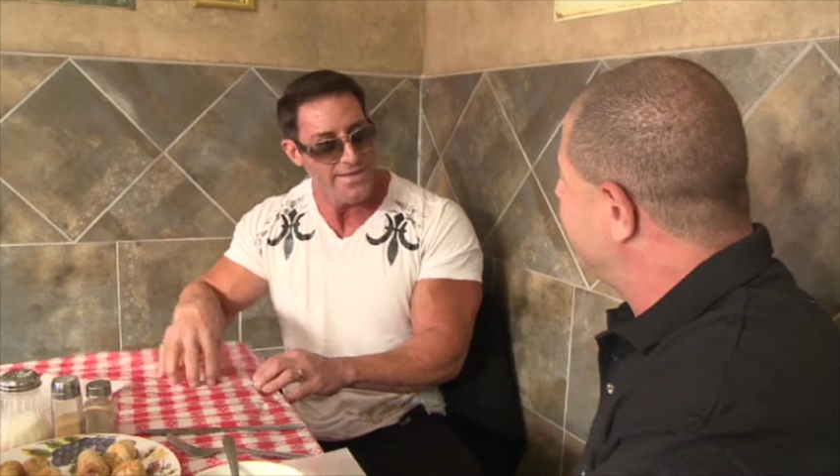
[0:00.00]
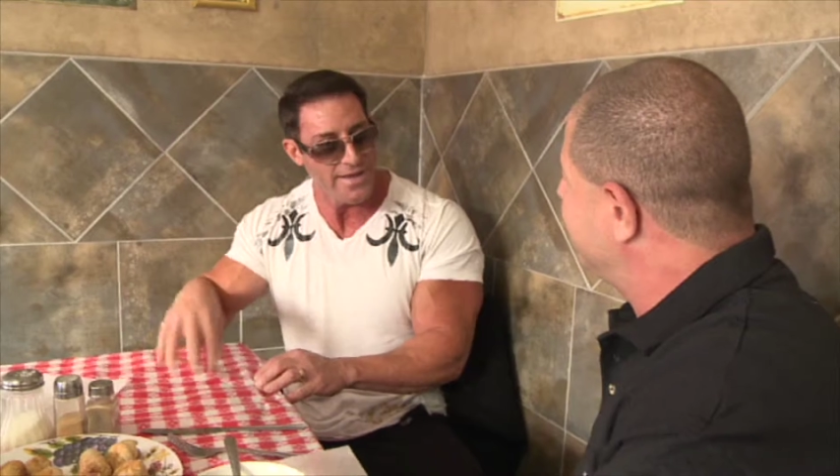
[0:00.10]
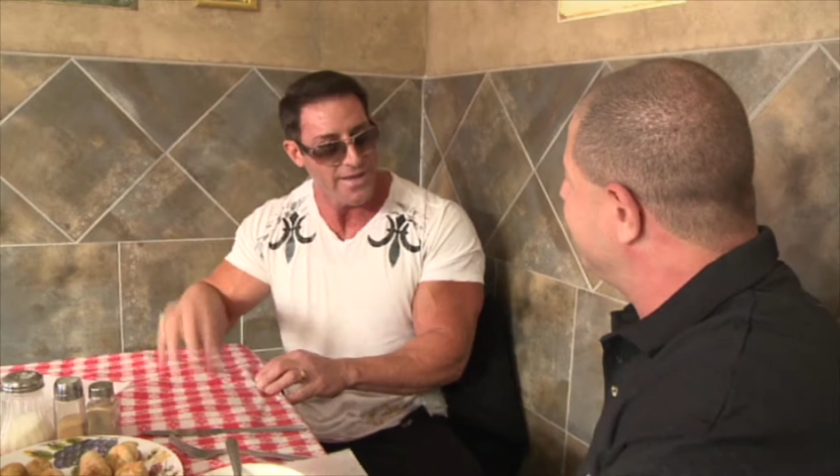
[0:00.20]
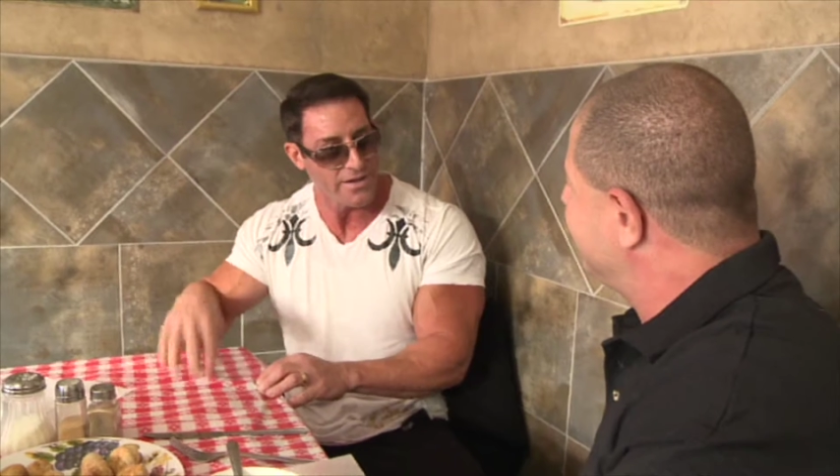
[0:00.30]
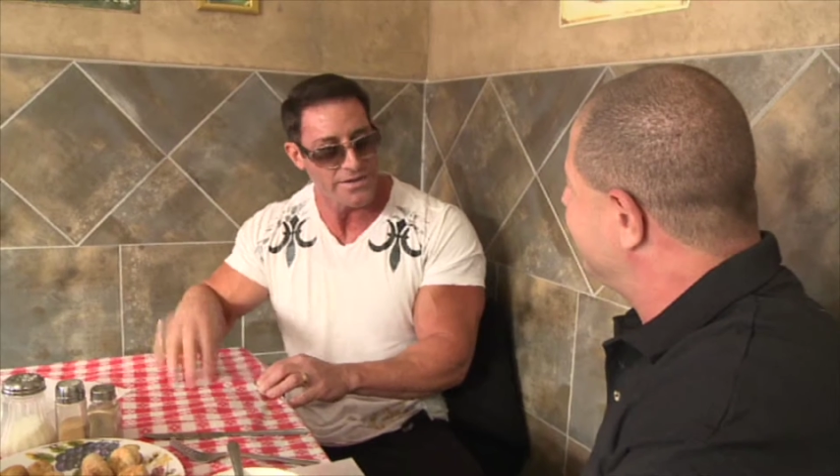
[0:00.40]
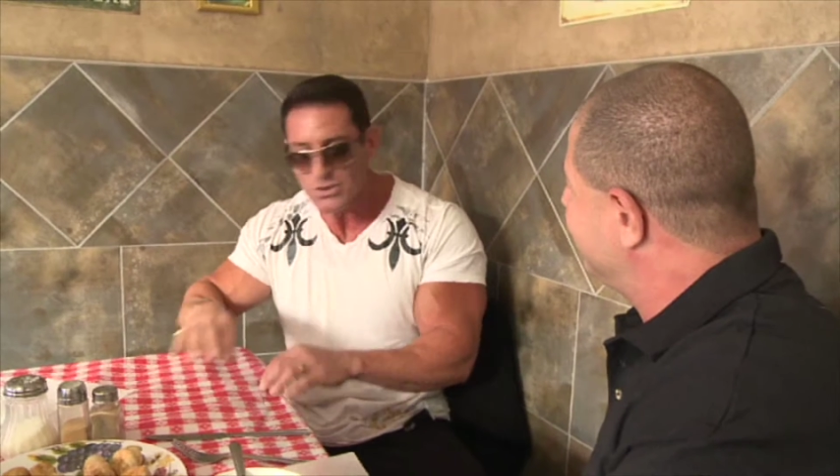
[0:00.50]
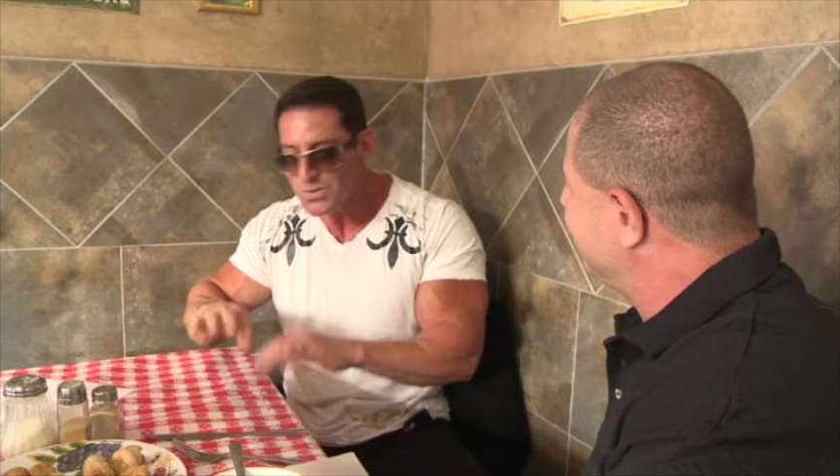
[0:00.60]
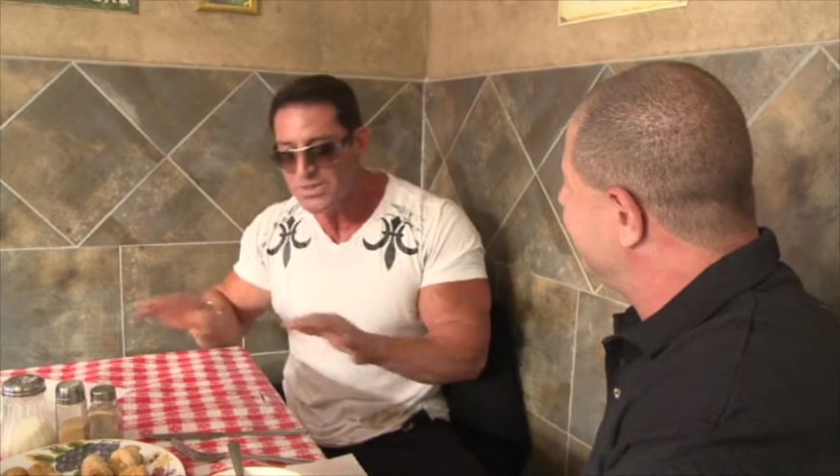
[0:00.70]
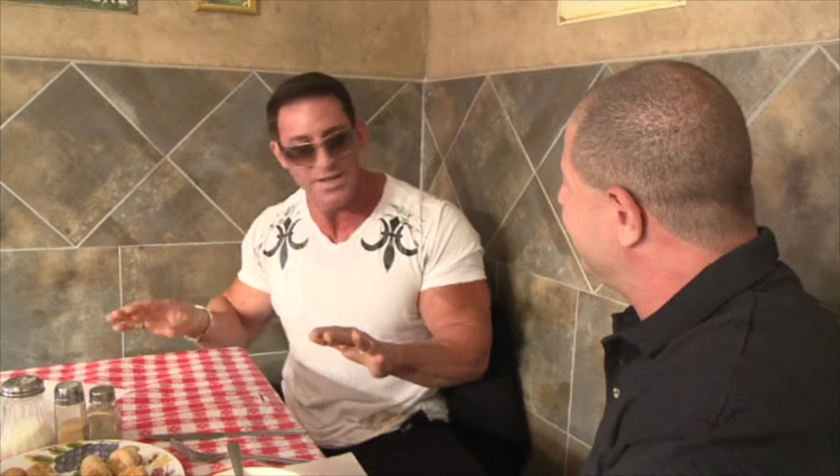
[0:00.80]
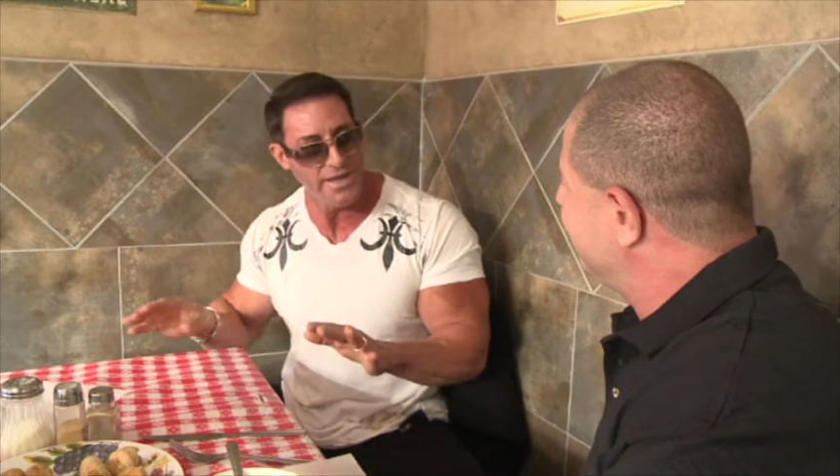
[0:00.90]
deal. This
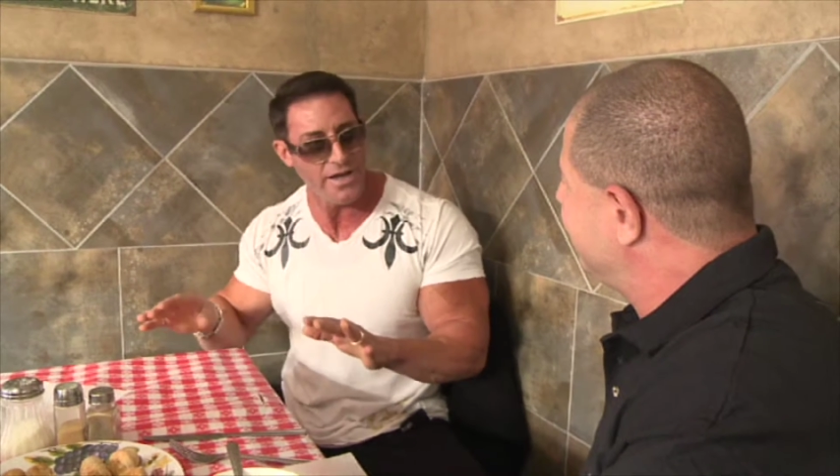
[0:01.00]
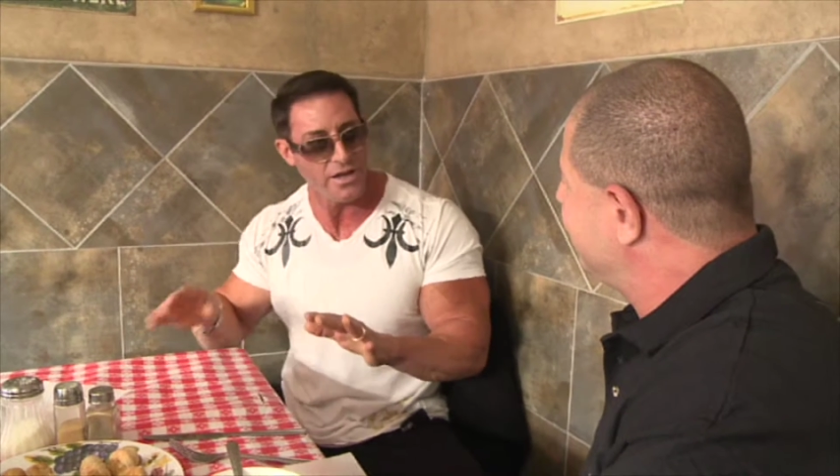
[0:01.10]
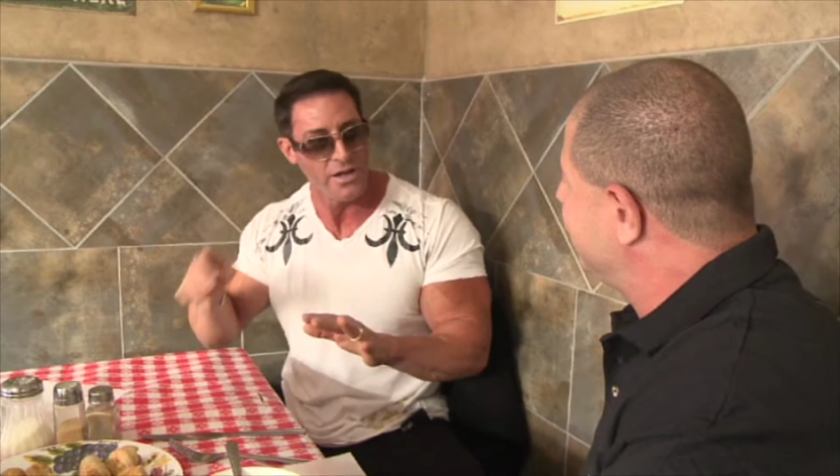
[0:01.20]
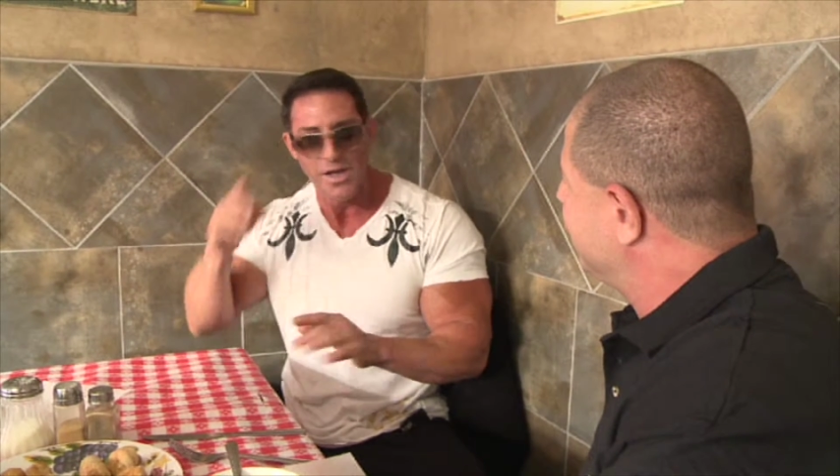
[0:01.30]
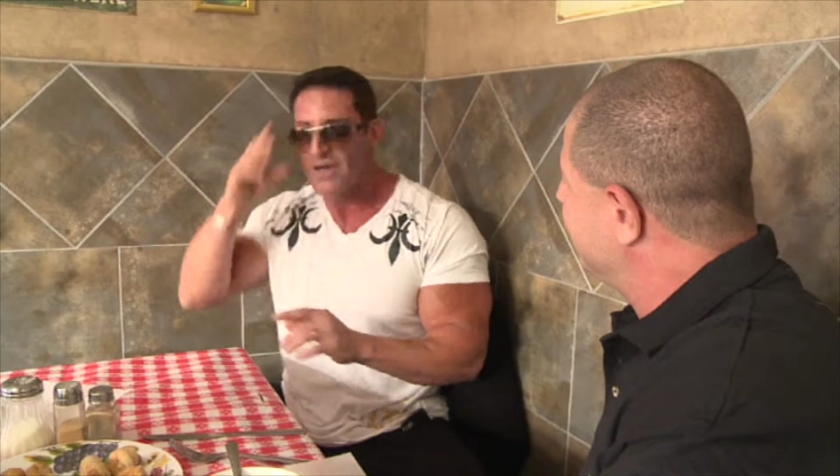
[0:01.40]
was the deal.